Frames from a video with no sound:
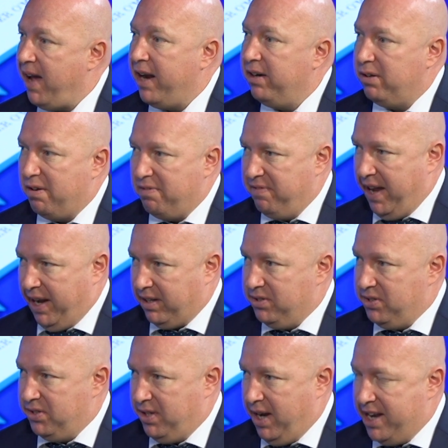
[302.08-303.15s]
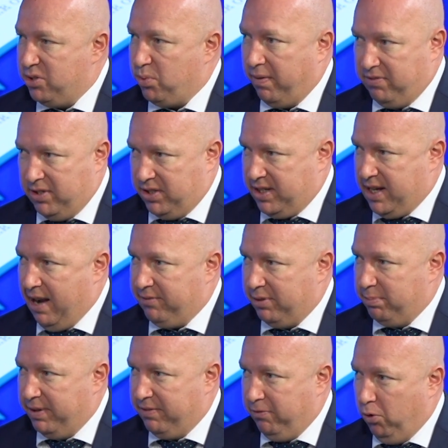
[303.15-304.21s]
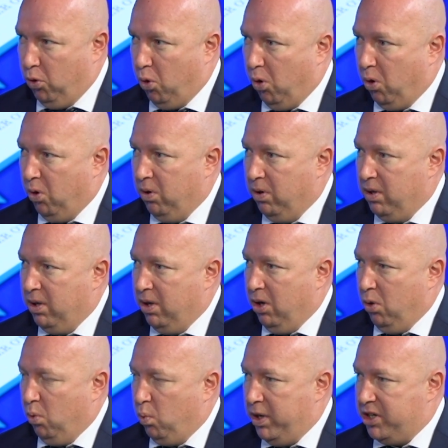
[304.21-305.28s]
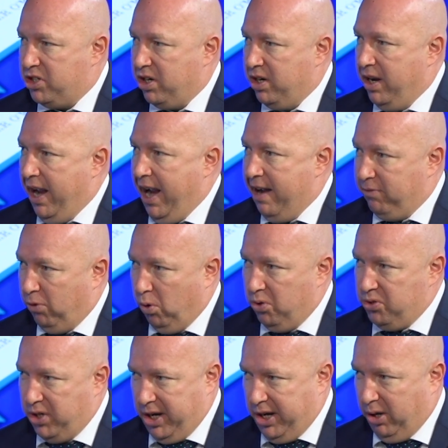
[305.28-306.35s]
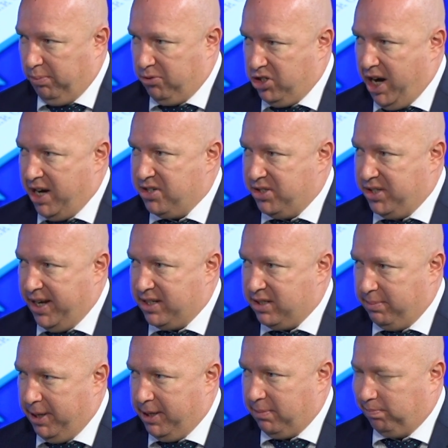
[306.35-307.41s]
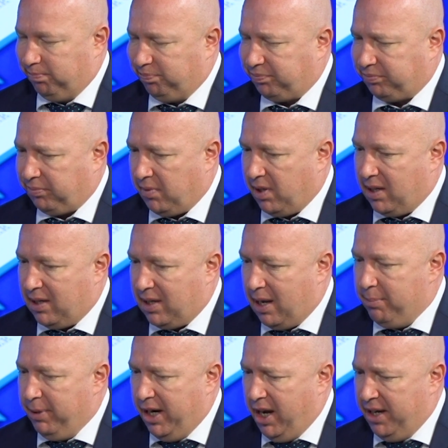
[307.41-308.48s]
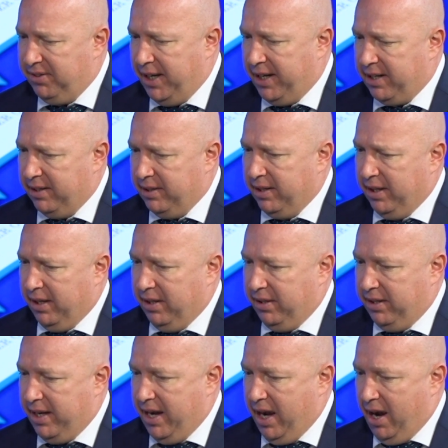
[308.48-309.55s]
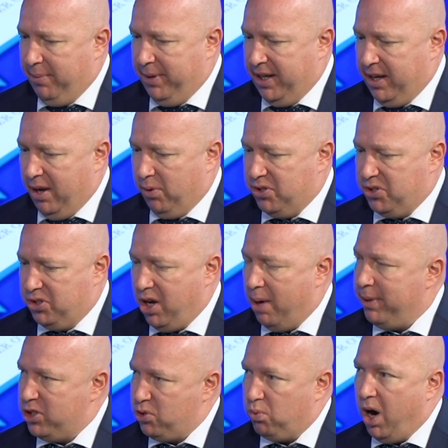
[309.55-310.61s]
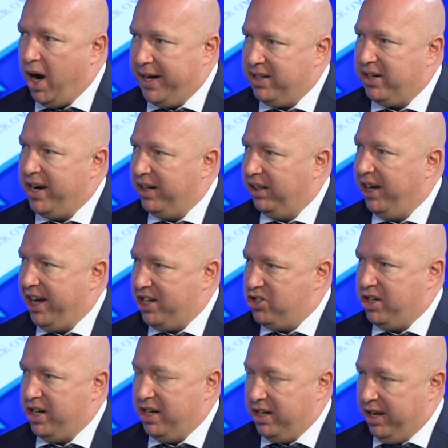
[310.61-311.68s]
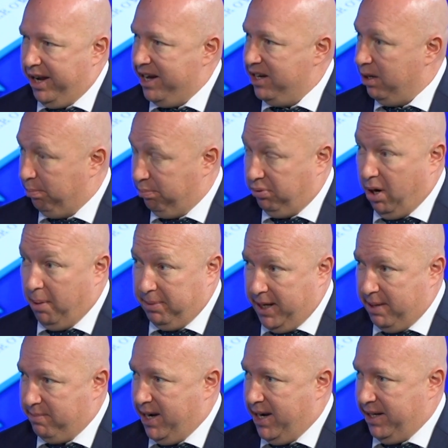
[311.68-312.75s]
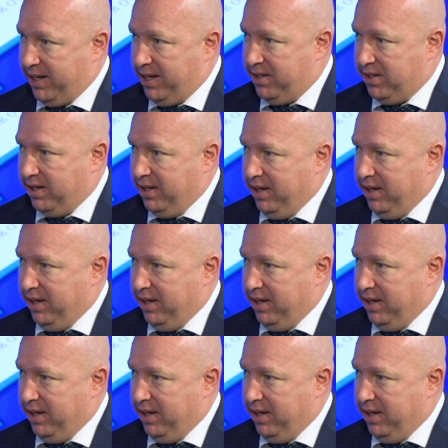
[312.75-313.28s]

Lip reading: other events, as we've just covered before, which have also helped change sentiment. But I think there was so much riding on an election in the property market.